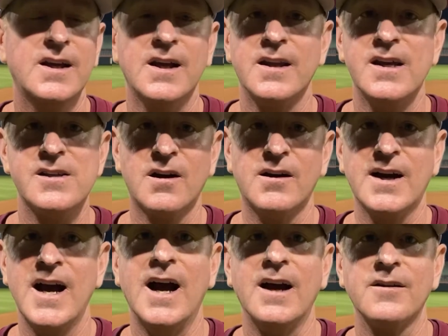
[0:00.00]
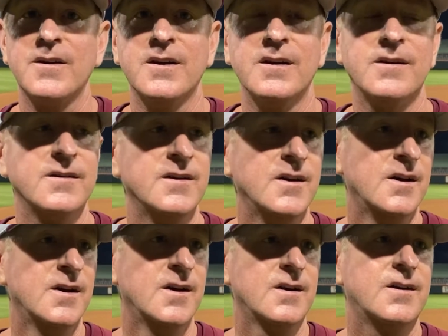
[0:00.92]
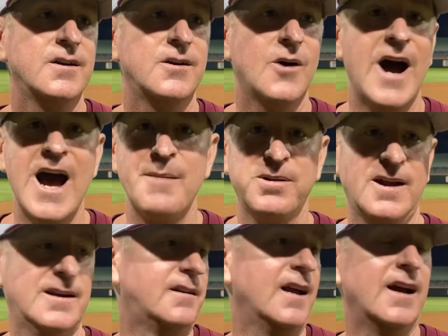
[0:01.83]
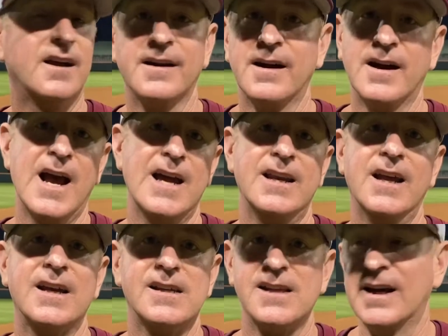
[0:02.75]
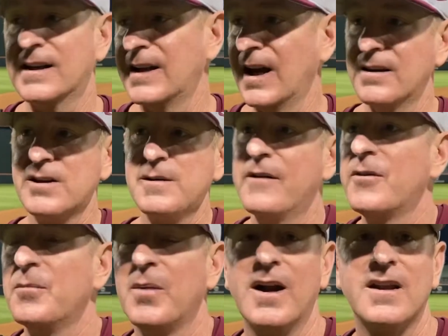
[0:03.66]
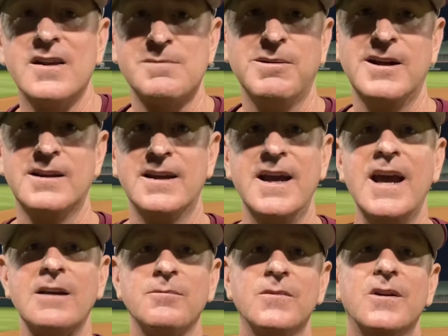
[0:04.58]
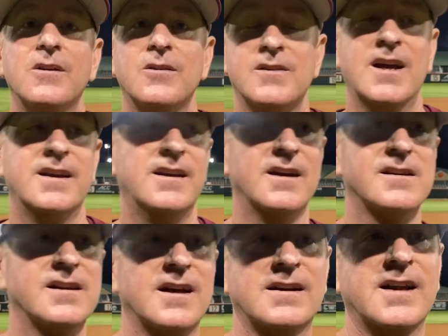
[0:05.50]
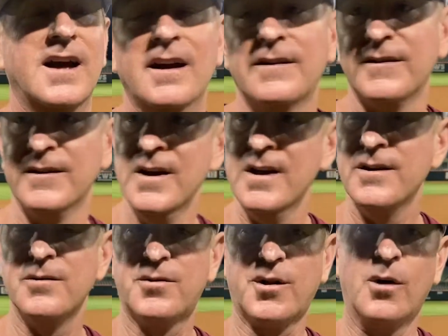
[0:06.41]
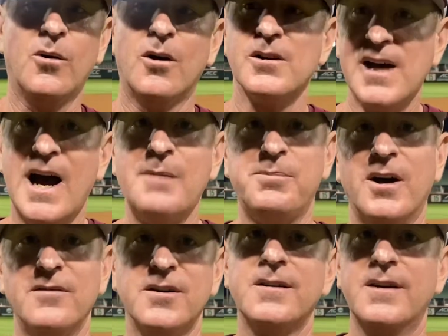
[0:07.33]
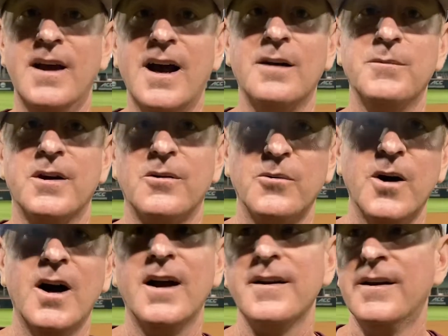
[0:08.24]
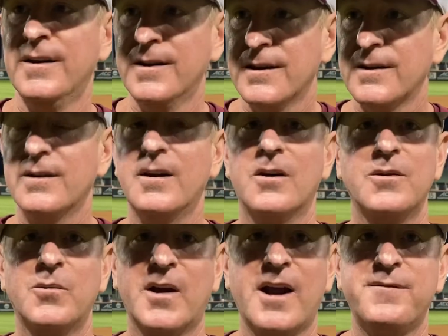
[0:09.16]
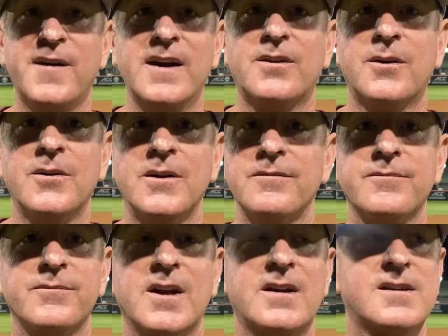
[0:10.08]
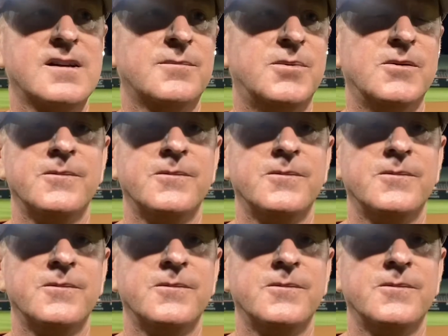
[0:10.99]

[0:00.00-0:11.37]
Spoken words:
He's our guy. And, you know, I played down there and had days like that. There's everybody that's played the game, you know, has had days like that. And you throw on top of it, yeah, I'm in a rut. You know, we got to fight through it, plain and simple.